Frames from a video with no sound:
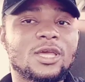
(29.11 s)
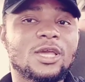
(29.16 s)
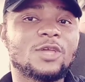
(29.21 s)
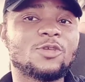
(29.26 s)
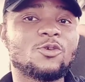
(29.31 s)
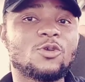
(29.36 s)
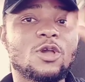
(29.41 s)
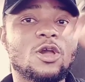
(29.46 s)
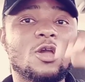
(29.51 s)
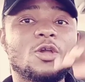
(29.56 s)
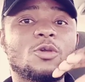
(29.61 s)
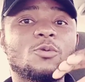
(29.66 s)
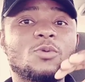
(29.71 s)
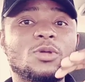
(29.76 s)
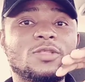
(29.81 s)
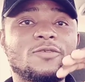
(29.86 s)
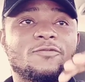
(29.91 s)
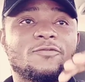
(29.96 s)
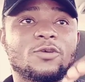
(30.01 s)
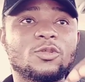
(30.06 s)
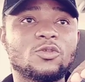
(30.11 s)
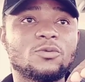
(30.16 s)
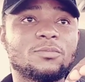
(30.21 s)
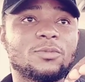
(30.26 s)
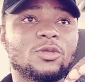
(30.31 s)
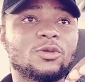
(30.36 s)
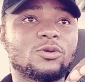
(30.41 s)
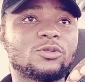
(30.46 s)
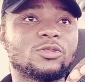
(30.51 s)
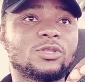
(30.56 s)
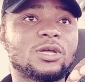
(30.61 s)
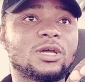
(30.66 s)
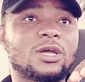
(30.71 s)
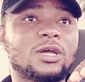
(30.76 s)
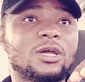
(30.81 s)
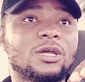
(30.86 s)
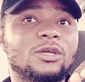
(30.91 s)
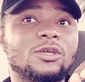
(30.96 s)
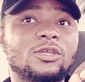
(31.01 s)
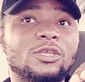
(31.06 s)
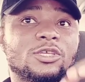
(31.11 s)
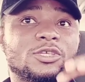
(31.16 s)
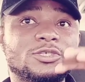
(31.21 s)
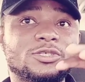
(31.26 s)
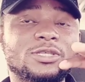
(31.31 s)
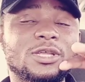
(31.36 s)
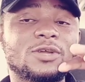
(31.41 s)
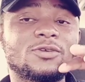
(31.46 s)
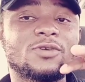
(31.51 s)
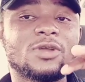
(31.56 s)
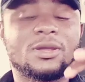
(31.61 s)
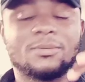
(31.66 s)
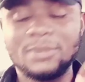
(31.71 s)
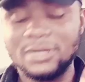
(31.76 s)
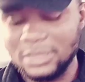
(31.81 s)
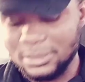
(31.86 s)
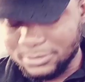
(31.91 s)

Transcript: and you can quickly follow me on Instagram